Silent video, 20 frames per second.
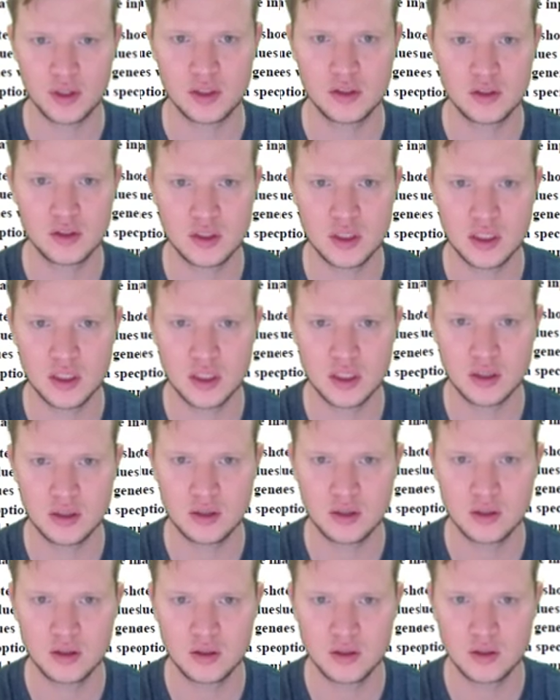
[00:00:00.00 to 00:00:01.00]
than
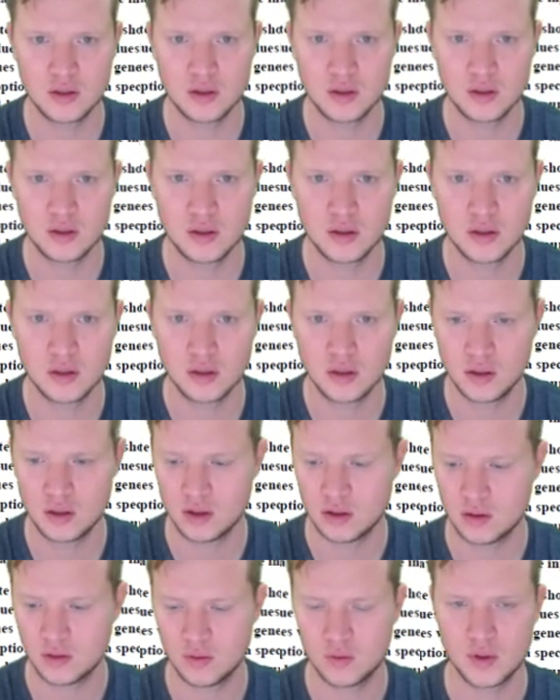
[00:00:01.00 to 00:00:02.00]
10.
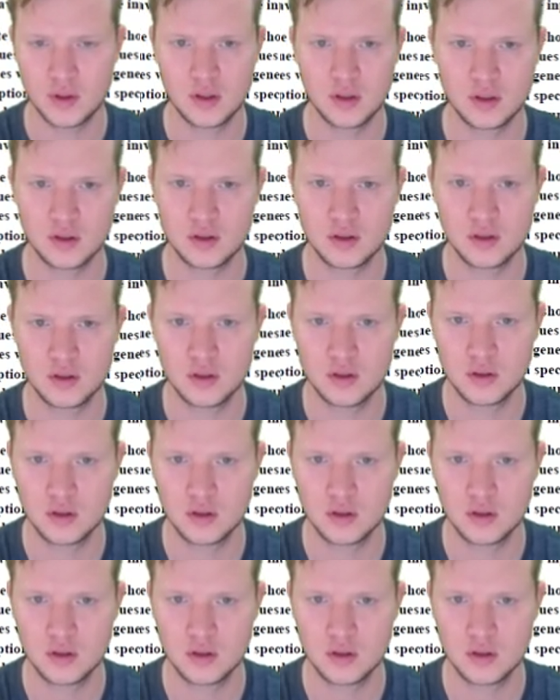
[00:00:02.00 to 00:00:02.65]
Oh, we can